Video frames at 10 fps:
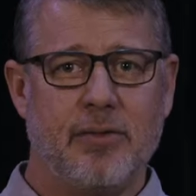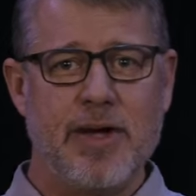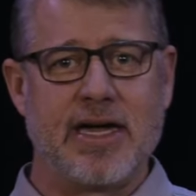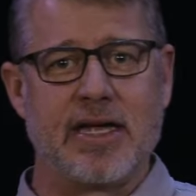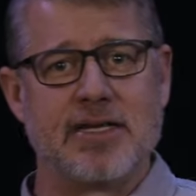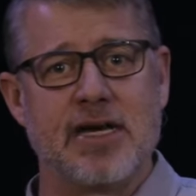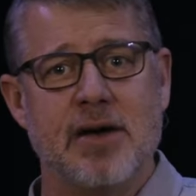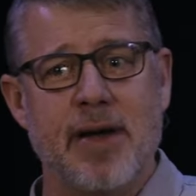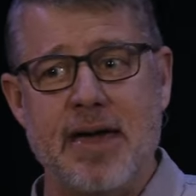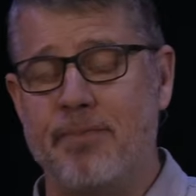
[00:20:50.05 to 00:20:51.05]
We can
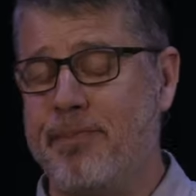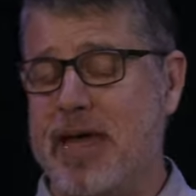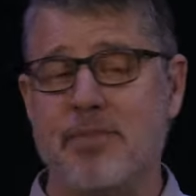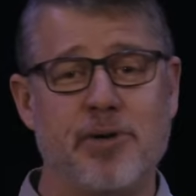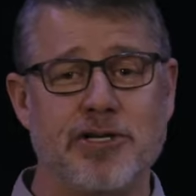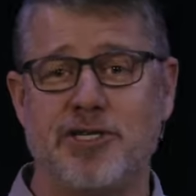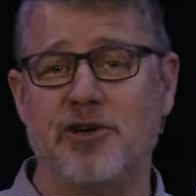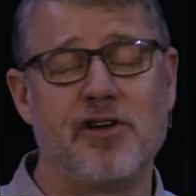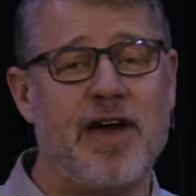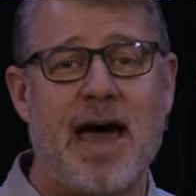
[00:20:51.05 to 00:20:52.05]
be in
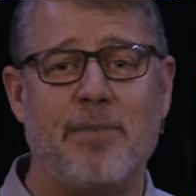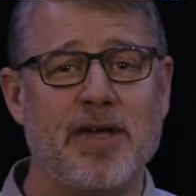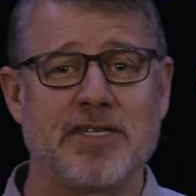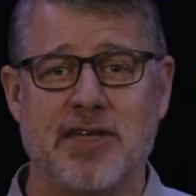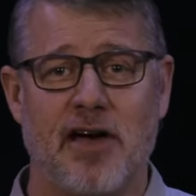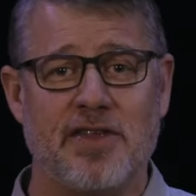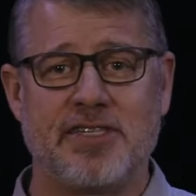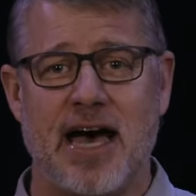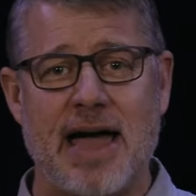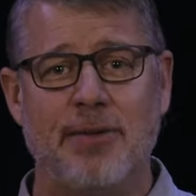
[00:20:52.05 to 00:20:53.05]
pursuit of happiness all the
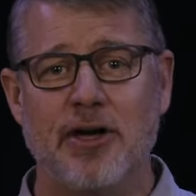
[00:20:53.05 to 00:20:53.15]
time,